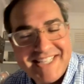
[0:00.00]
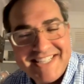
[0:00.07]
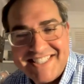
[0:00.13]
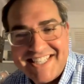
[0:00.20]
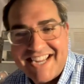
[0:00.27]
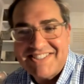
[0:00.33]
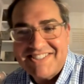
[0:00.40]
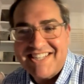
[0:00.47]
At the
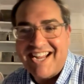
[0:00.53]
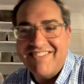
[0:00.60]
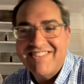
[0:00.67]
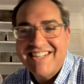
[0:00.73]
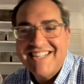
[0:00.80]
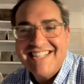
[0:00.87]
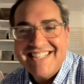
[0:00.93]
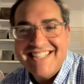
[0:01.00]
same time.
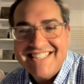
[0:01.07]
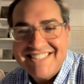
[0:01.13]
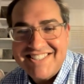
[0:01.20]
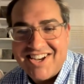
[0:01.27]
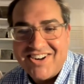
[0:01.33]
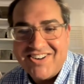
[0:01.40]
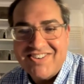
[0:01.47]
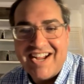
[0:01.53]

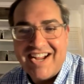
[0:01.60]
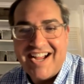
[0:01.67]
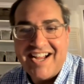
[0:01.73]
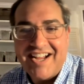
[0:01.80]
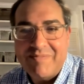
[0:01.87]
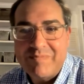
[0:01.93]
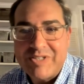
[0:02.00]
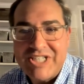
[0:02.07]
So,
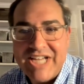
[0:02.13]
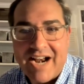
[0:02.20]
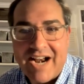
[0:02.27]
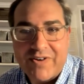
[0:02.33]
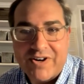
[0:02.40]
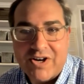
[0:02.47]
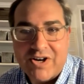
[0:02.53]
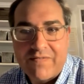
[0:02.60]
um,
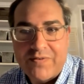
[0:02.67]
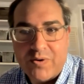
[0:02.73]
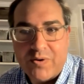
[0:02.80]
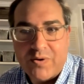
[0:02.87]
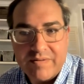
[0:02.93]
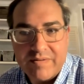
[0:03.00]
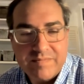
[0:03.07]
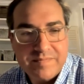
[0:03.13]
Jennifer, go
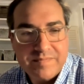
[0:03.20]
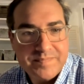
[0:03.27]
for it